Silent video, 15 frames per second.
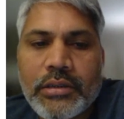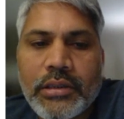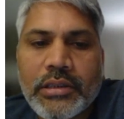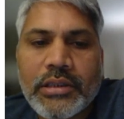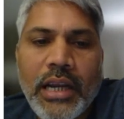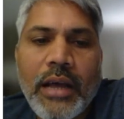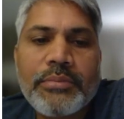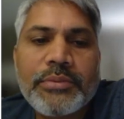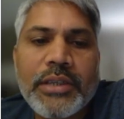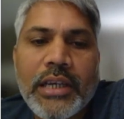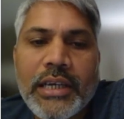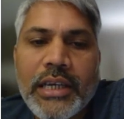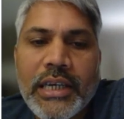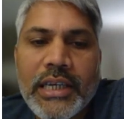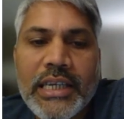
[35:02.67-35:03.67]
Synapse
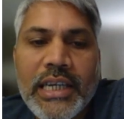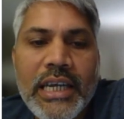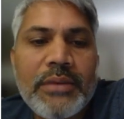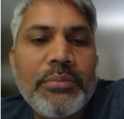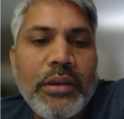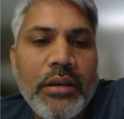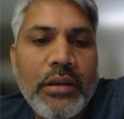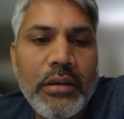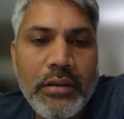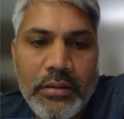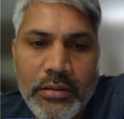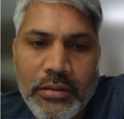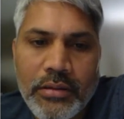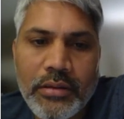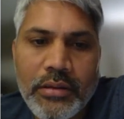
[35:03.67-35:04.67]
link enable
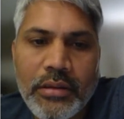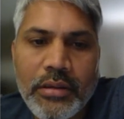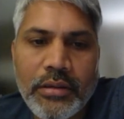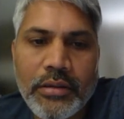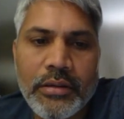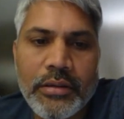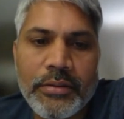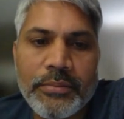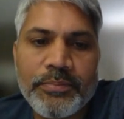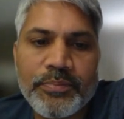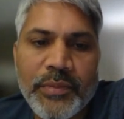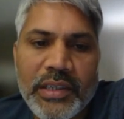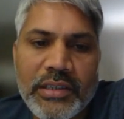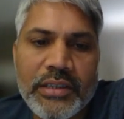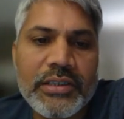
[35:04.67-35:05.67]
the
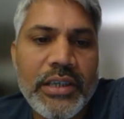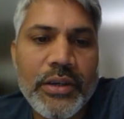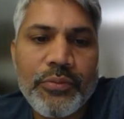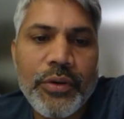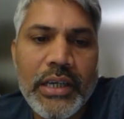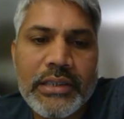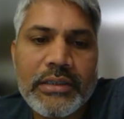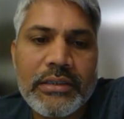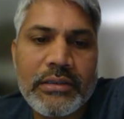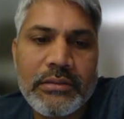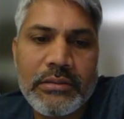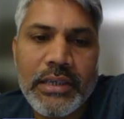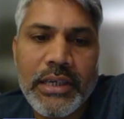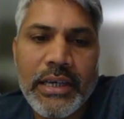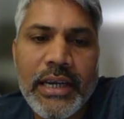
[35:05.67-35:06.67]
serverless
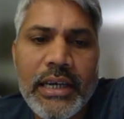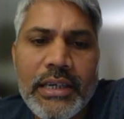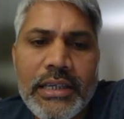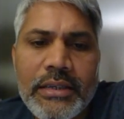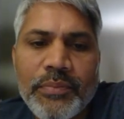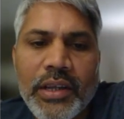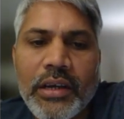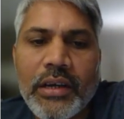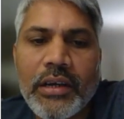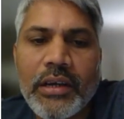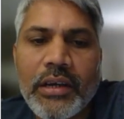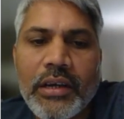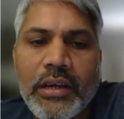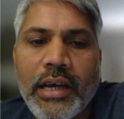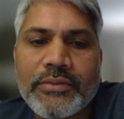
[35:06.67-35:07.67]
directly
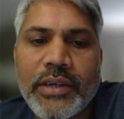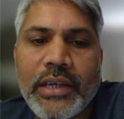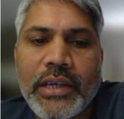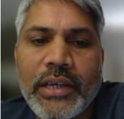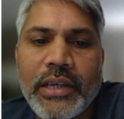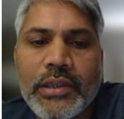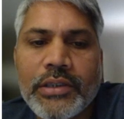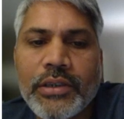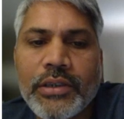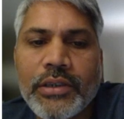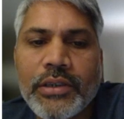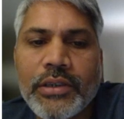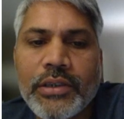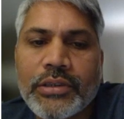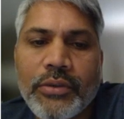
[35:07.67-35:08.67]
as well.
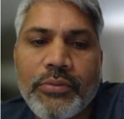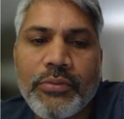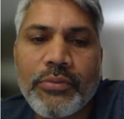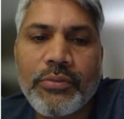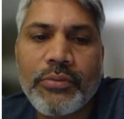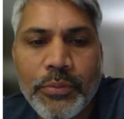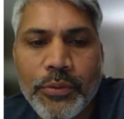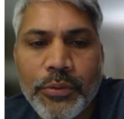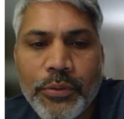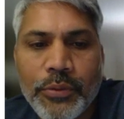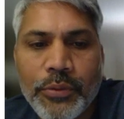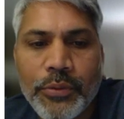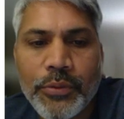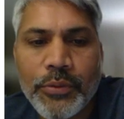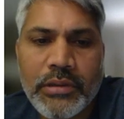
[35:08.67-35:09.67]
So serverless
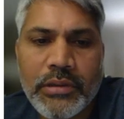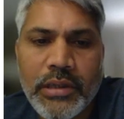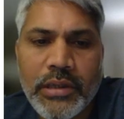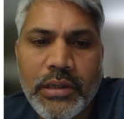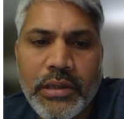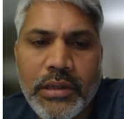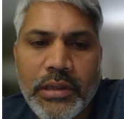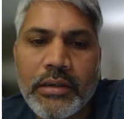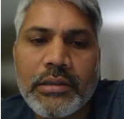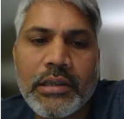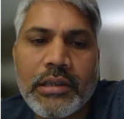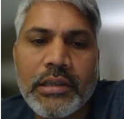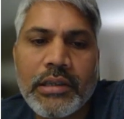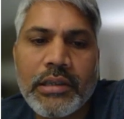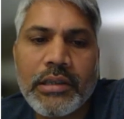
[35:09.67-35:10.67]
supports
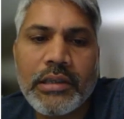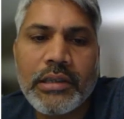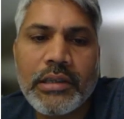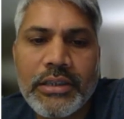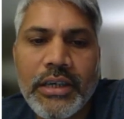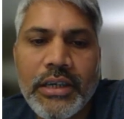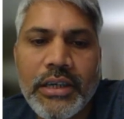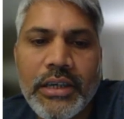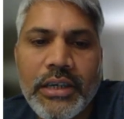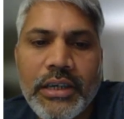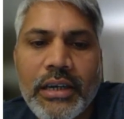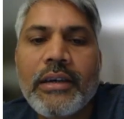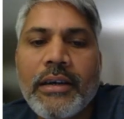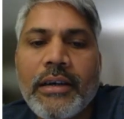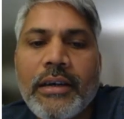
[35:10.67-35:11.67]

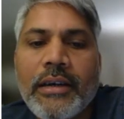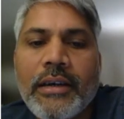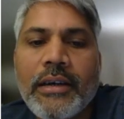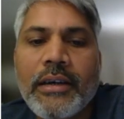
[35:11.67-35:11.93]
Delta Lake